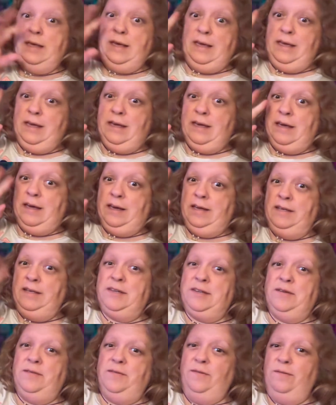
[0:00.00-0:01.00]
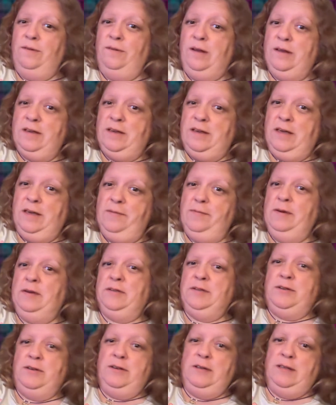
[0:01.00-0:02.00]
Hey guys, welcome
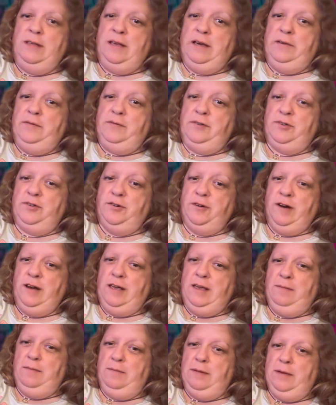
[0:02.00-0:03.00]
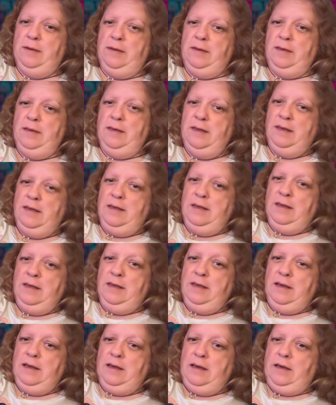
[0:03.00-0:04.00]
to the live stream.
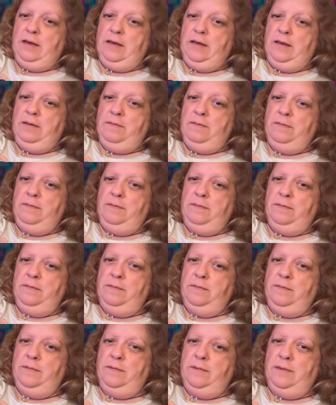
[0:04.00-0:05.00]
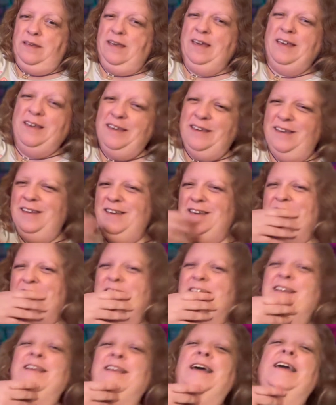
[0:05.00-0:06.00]
Um,
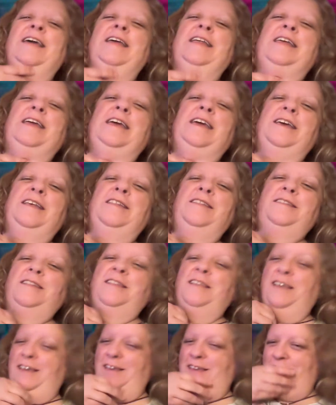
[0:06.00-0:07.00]
Good night, Heath.